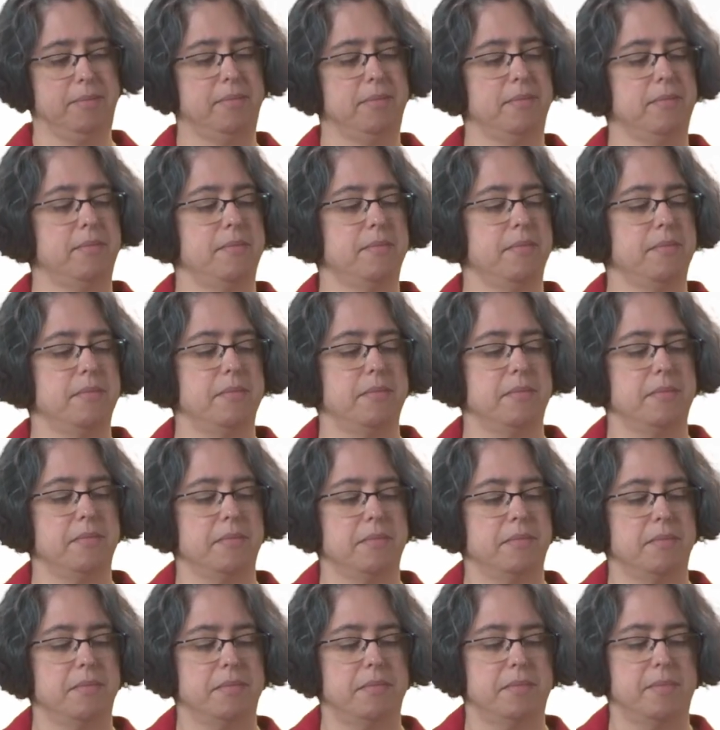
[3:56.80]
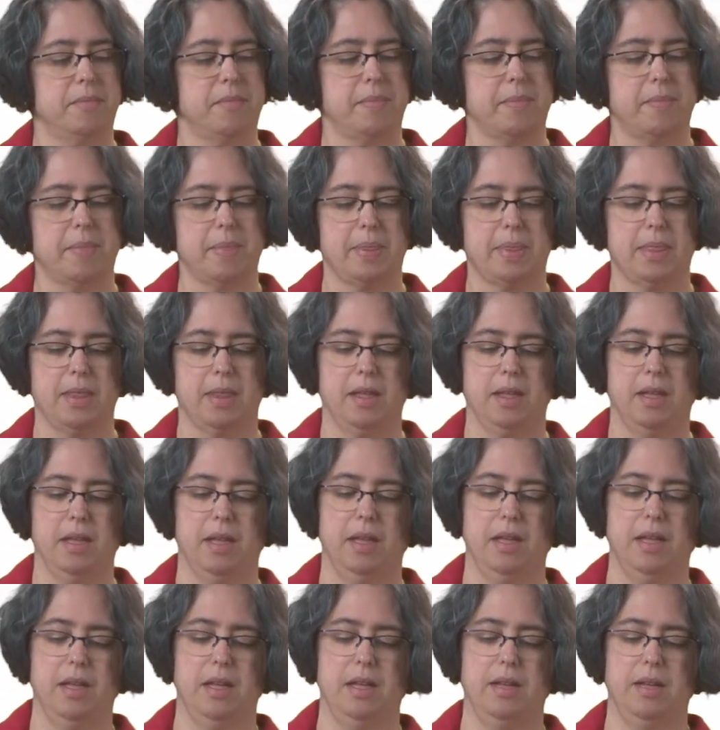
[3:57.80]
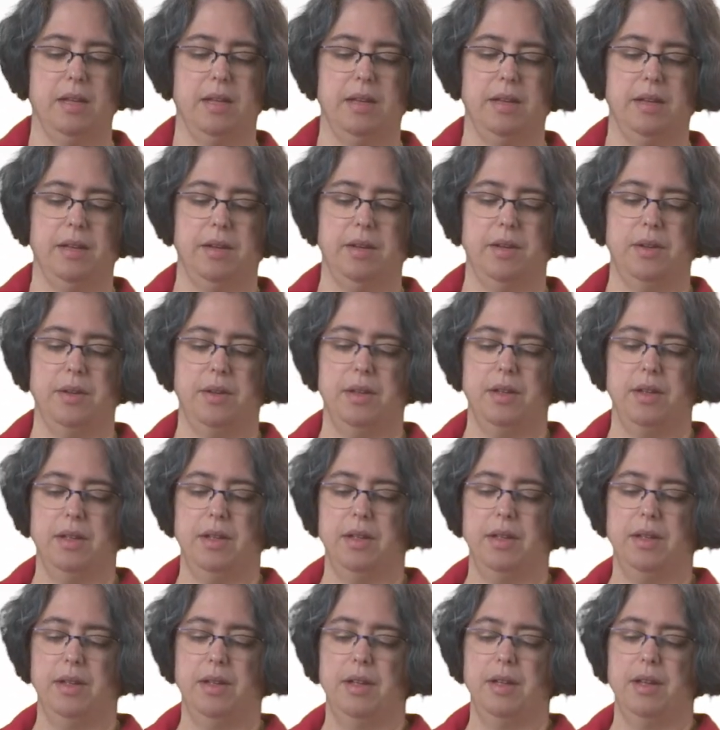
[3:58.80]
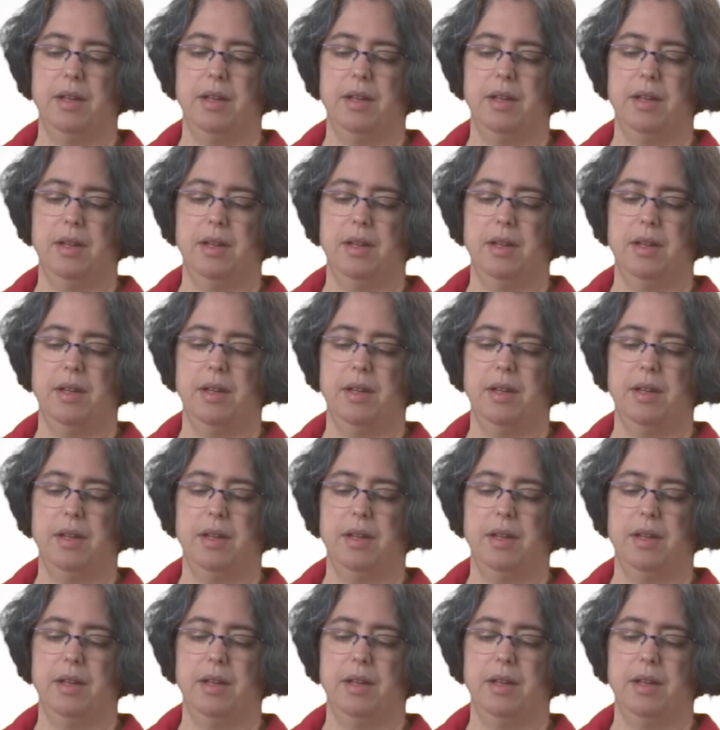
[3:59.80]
(no one is talking)